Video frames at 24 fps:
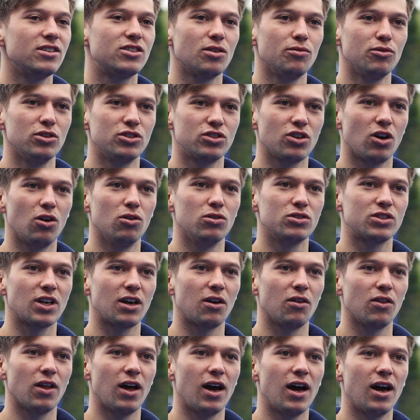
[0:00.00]
some results
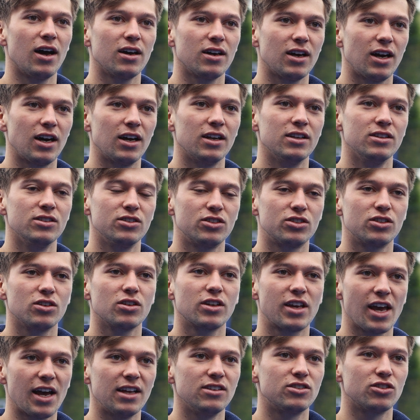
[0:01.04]
out there and
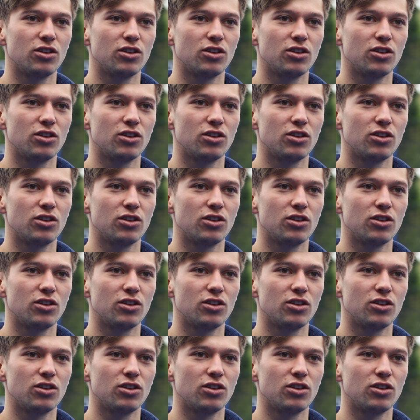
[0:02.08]
getting